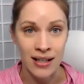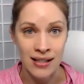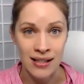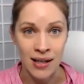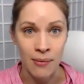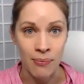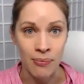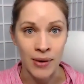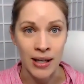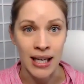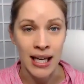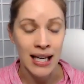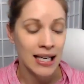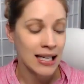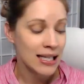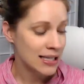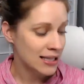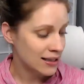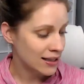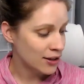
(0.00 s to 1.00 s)
something it
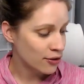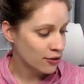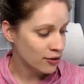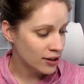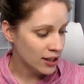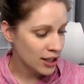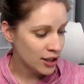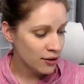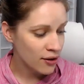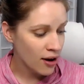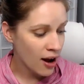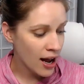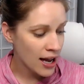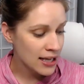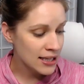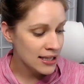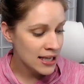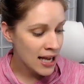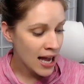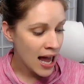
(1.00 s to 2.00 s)
is literally you
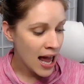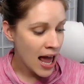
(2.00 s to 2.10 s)
guys